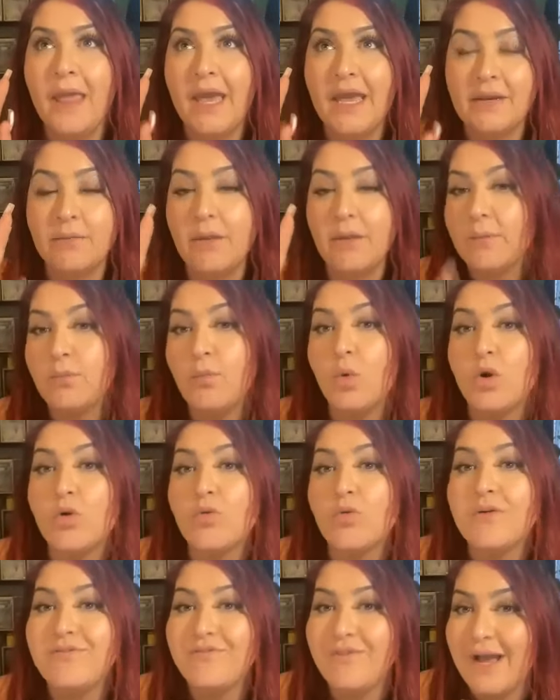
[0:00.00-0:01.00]
and more
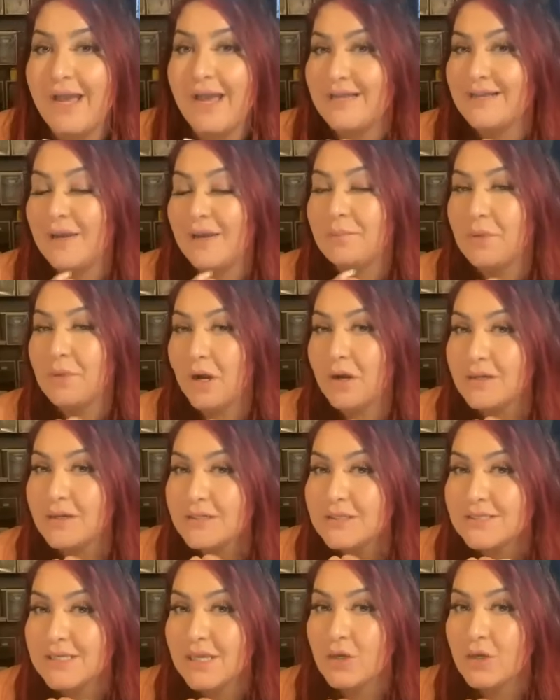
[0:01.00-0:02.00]
refined. I'm not
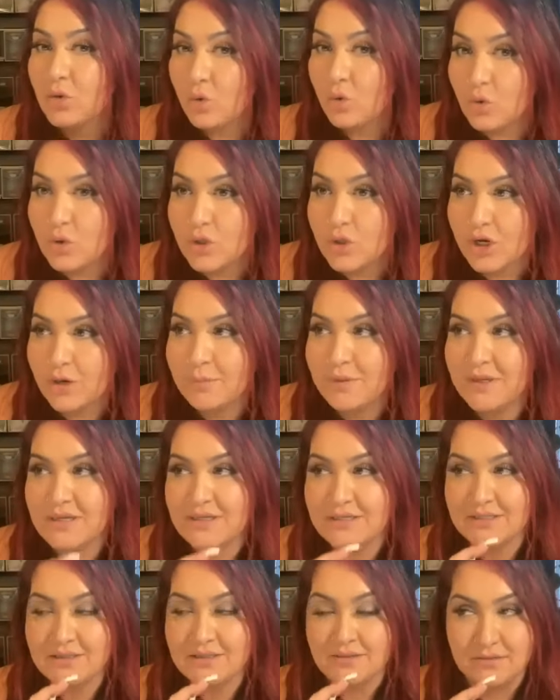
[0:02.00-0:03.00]
going to say cooler
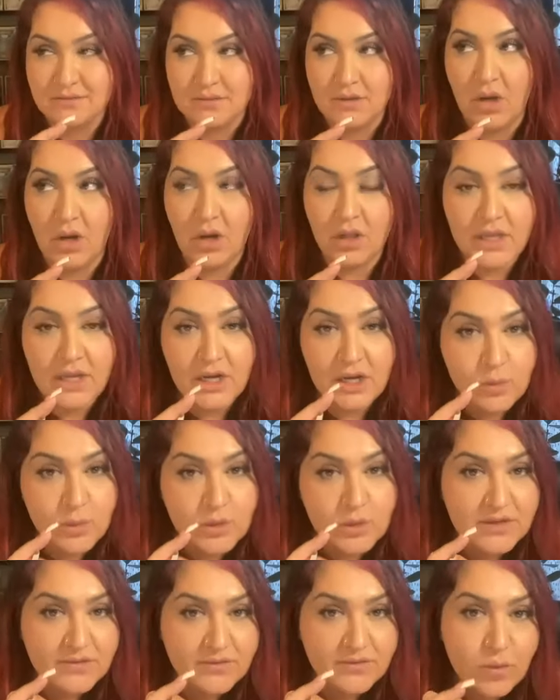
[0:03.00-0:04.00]
because all hair
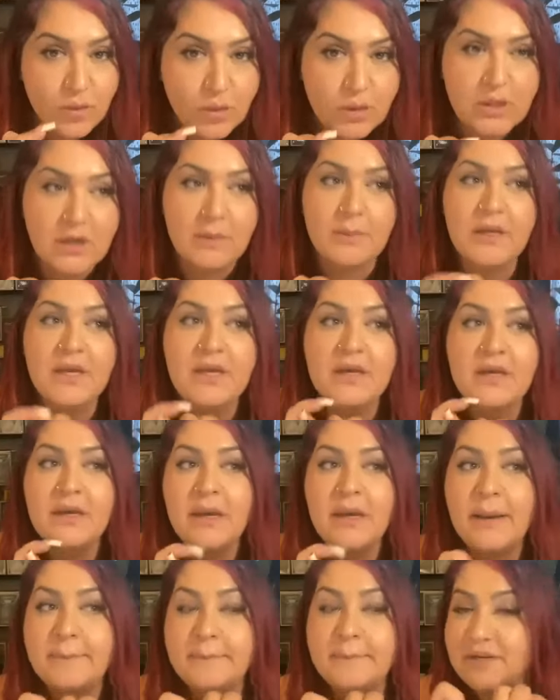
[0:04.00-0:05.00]
will lift warm,
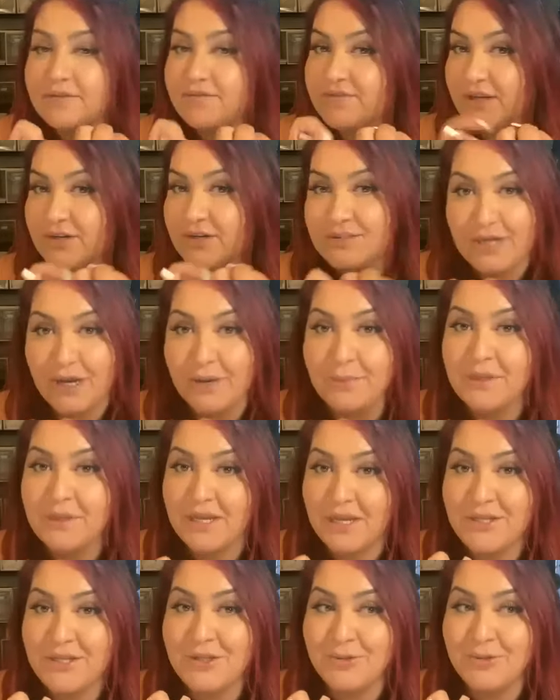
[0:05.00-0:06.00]
but if they're
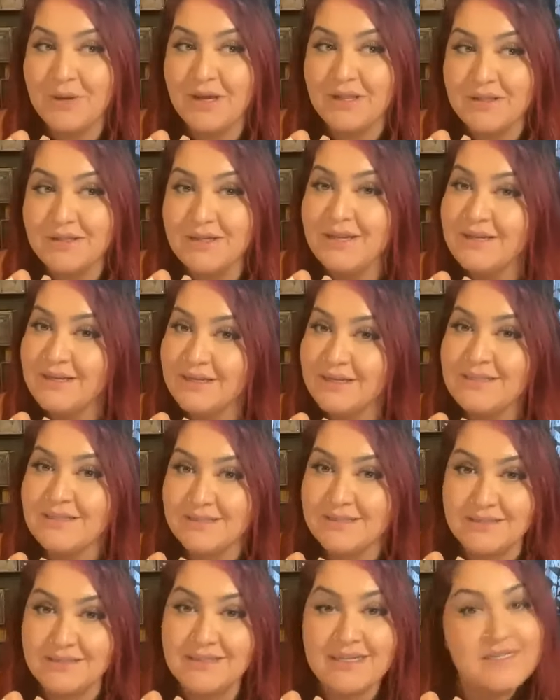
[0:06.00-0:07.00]
dominant in eumelanin,
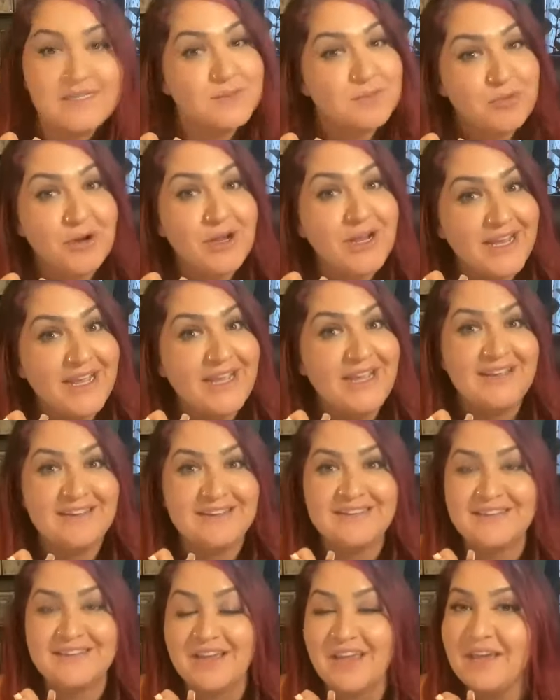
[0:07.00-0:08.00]
it's pretty.
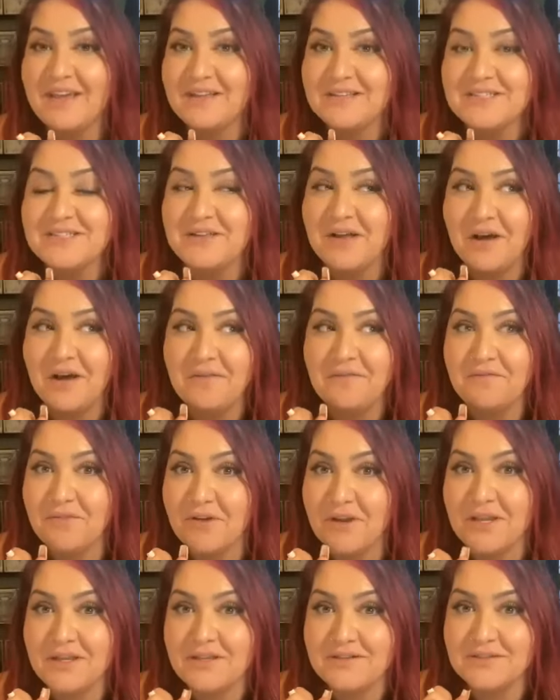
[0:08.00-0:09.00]
Okay. It's not
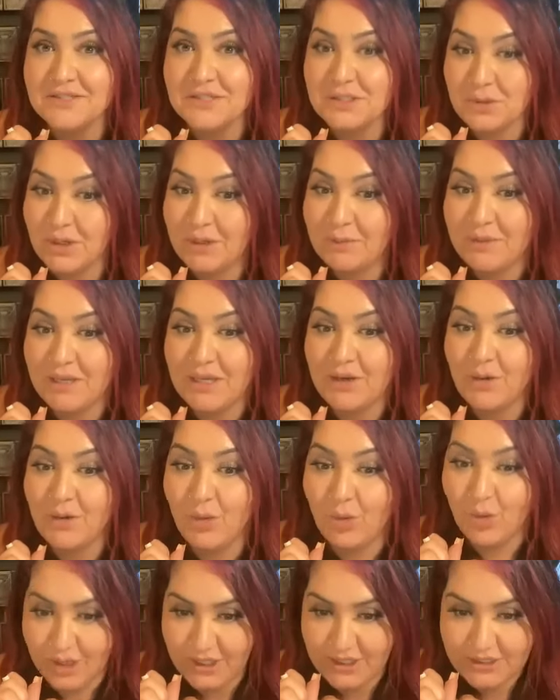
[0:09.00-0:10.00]
freaking screaming
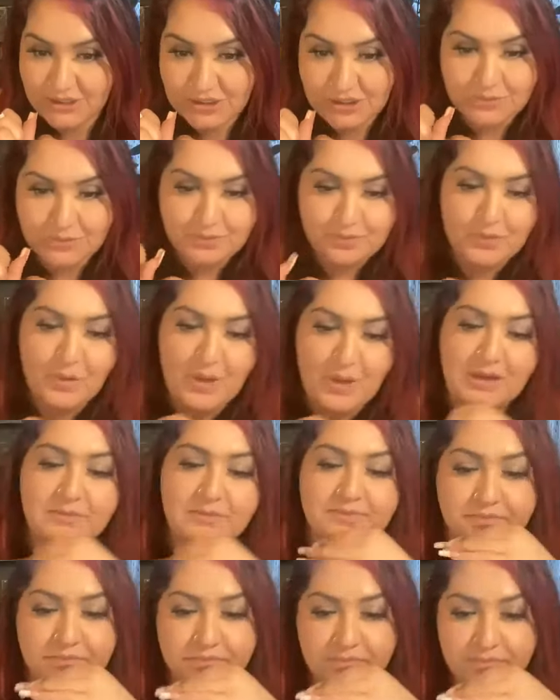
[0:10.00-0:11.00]
orange. Okay.